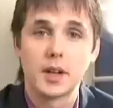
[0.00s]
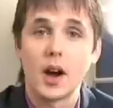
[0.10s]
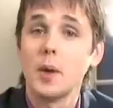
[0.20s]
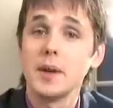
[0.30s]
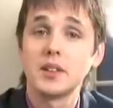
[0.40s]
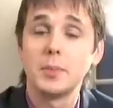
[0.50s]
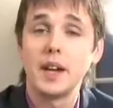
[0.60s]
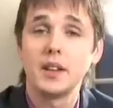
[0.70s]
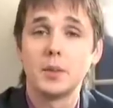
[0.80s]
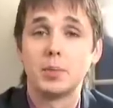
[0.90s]
Comments
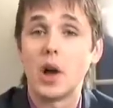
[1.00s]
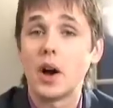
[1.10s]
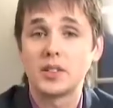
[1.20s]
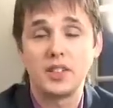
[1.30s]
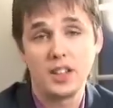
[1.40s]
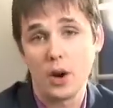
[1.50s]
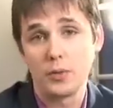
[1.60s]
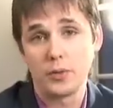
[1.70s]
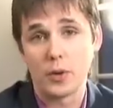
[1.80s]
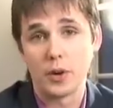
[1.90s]
made in the
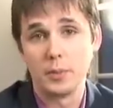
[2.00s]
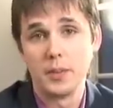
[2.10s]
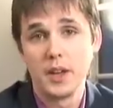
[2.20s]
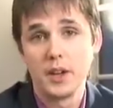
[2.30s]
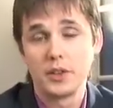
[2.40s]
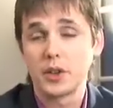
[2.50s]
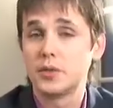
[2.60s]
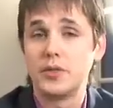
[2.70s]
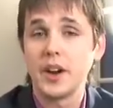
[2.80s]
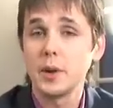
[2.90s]
BlogTO forum took
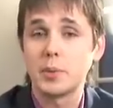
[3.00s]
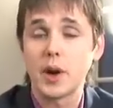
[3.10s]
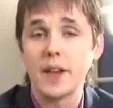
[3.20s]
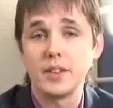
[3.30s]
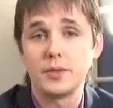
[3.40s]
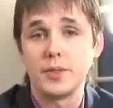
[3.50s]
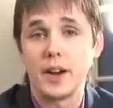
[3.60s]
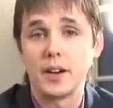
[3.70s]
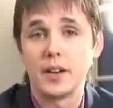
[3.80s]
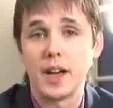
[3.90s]
a very private
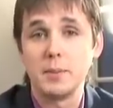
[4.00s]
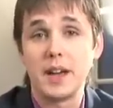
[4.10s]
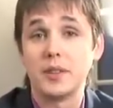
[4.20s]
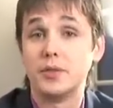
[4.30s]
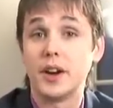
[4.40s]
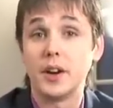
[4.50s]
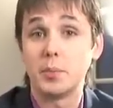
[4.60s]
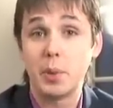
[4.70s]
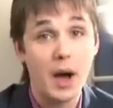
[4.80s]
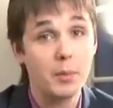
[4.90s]
affair and made a very
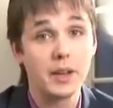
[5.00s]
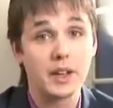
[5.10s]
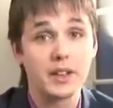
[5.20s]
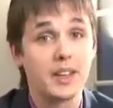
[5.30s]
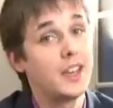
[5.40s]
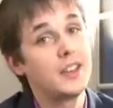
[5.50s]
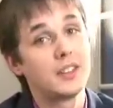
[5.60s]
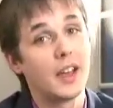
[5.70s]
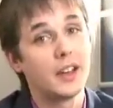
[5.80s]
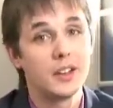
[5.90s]
public he
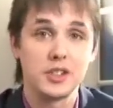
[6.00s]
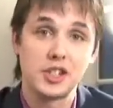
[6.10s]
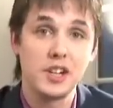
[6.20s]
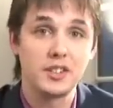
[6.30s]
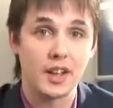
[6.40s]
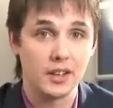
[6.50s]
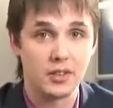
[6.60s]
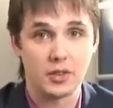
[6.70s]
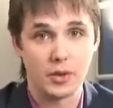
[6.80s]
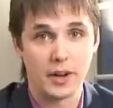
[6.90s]
said, she said
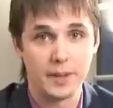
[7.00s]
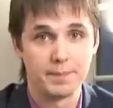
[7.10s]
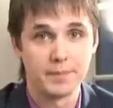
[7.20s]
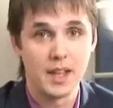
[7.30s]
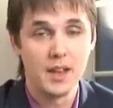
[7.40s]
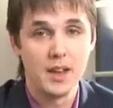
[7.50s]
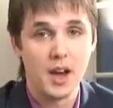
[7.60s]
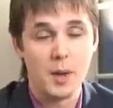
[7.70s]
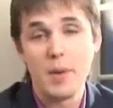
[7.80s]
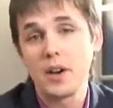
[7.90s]
story.
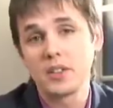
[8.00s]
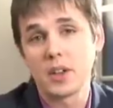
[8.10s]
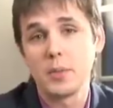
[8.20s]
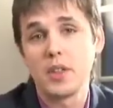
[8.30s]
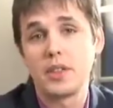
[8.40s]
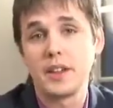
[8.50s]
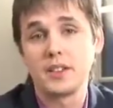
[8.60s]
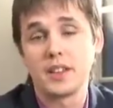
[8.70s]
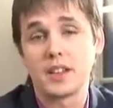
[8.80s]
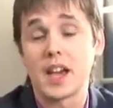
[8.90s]
Among some of the
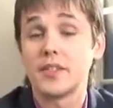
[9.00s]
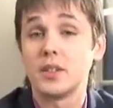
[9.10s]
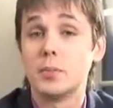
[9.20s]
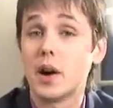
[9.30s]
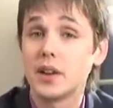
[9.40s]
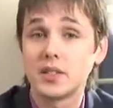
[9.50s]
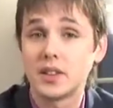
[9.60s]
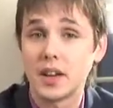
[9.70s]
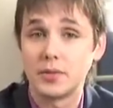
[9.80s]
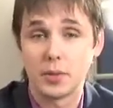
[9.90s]
things that Kevin Bardis
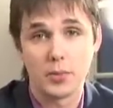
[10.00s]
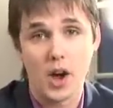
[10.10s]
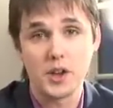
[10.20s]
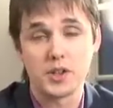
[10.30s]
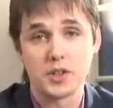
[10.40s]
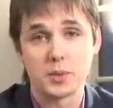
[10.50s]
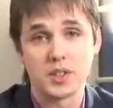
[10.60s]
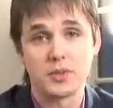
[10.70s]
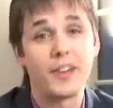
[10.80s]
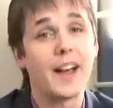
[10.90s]
said from Rogers
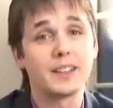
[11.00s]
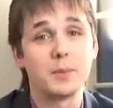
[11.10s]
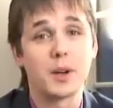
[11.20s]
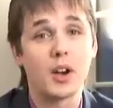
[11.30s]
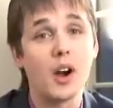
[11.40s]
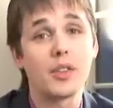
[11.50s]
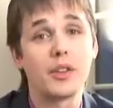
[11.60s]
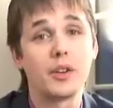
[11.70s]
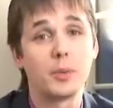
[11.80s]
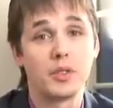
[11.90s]
was the fact that
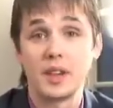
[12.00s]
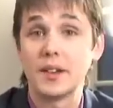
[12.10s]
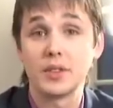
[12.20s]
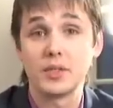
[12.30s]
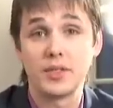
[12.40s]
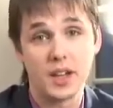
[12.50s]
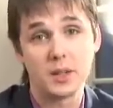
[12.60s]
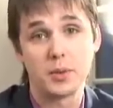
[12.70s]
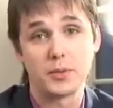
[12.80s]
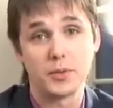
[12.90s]
MacArthur was never
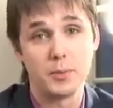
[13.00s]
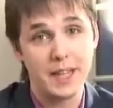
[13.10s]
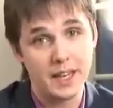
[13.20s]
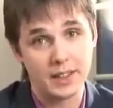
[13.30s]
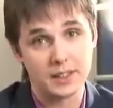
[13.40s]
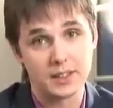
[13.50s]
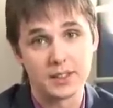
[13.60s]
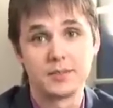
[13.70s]
available for meetings.